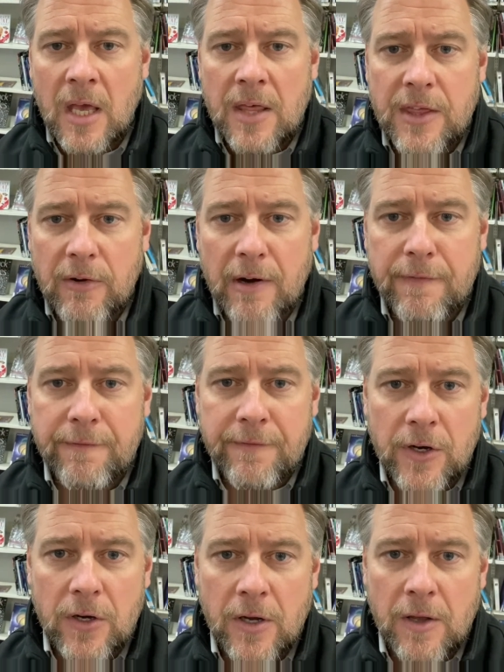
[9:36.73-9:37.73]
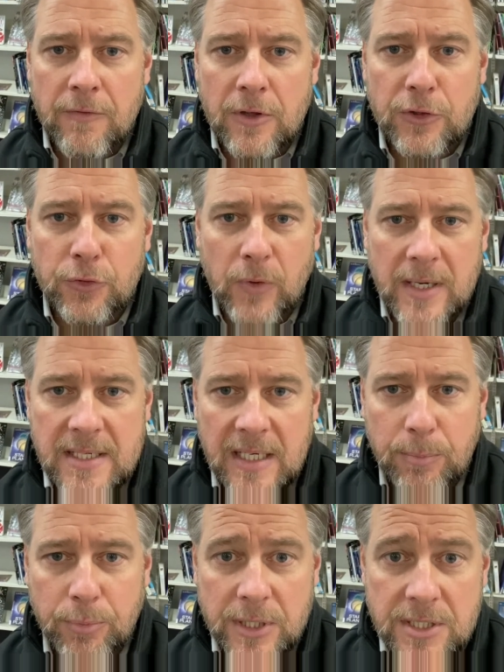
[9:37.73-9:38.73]
There are 5
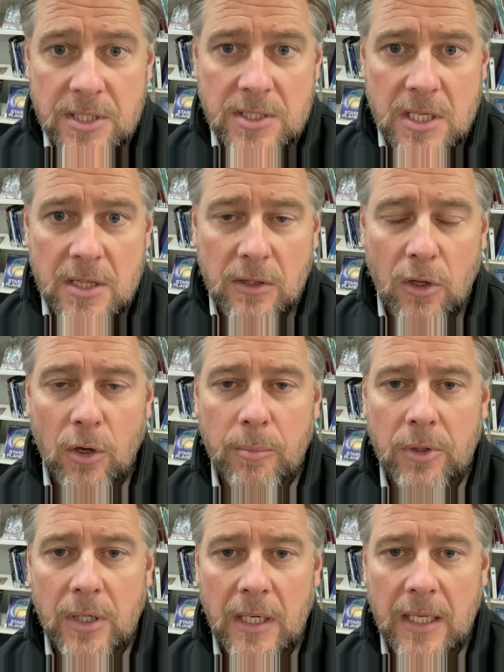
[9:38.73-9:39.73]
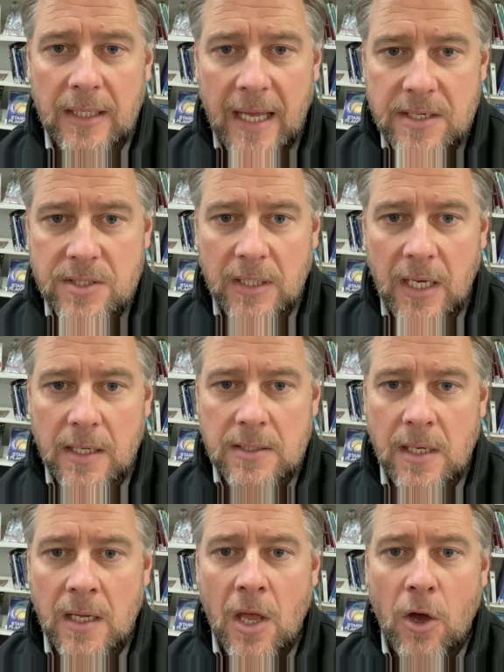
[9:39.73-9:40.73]
3D printers in the library, a laser
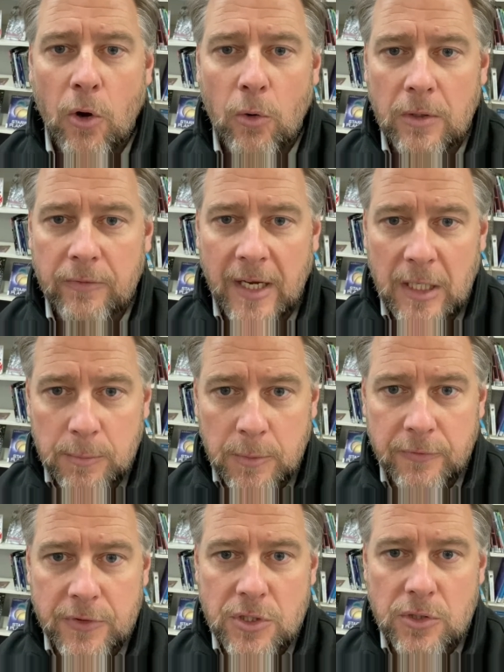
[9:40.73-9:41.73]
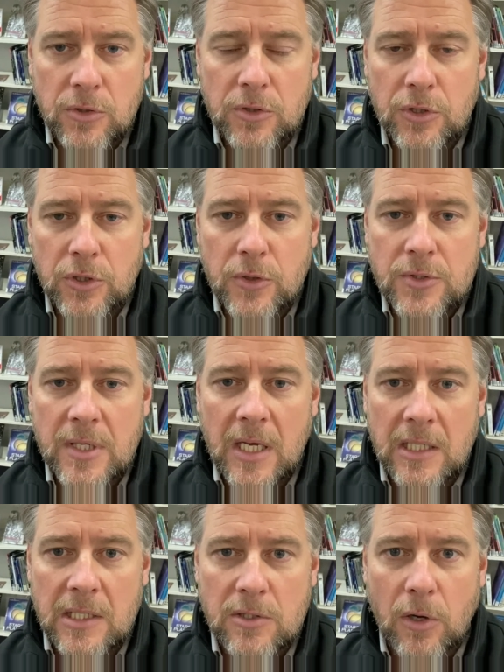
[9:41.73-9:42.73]
cutter, all available for student use
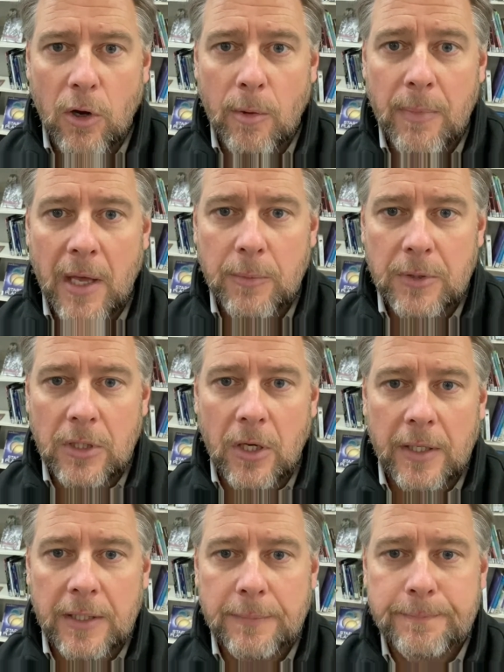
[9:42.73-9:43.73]
anytime they would like.